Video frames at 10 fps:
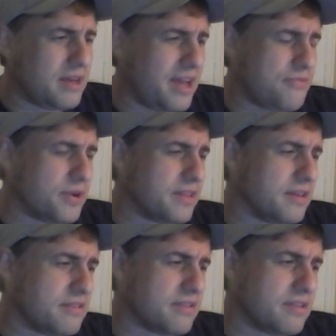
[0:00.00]
halfway
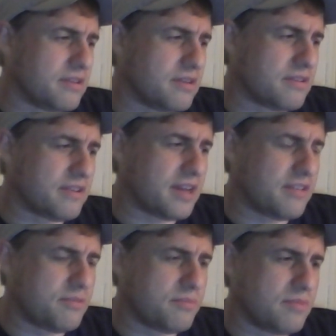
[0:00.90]
decent, you know, because they
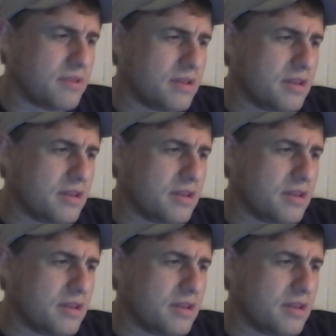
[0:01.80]
got some